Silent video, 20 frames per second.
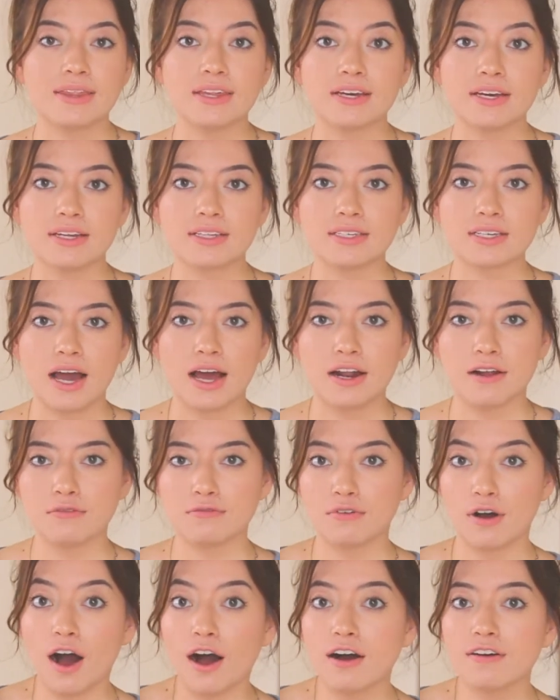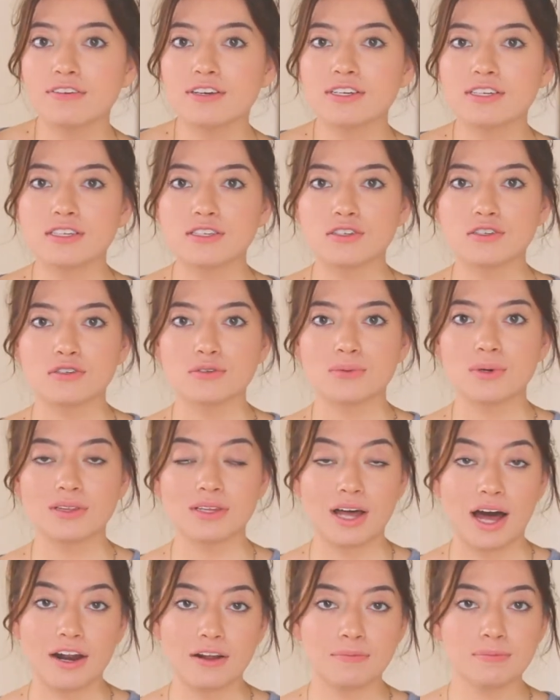I think it's kind of obvious to a
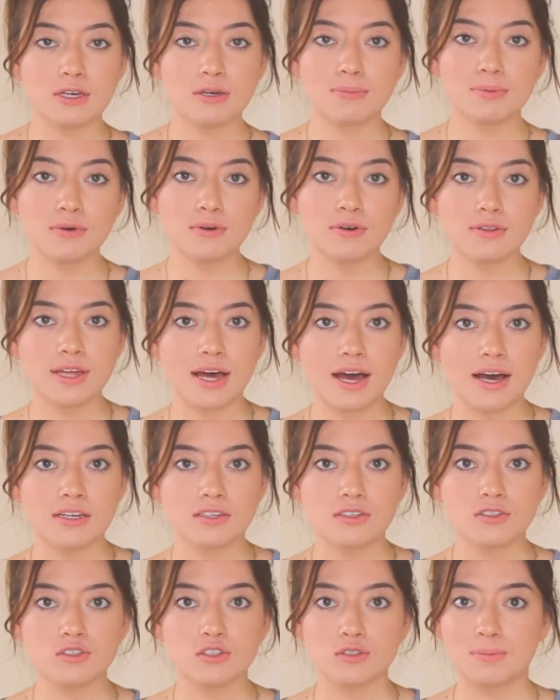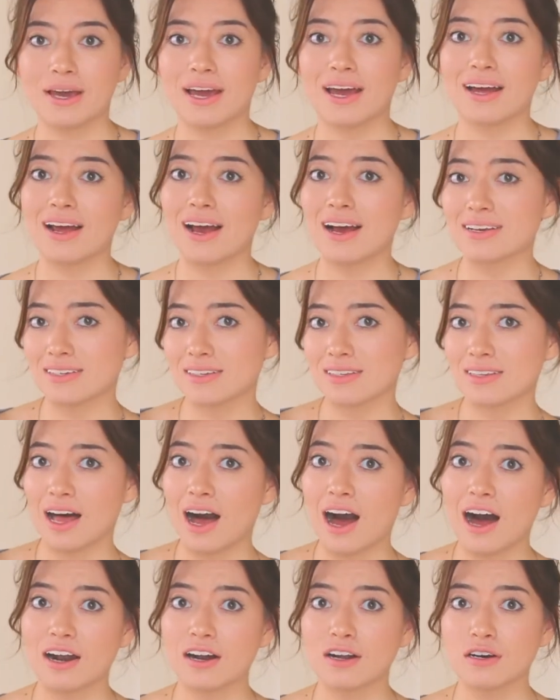lot of people that Japan has a
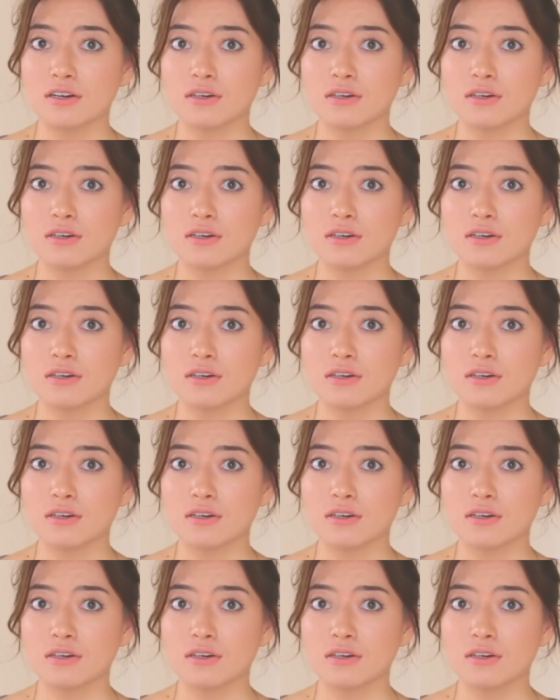lot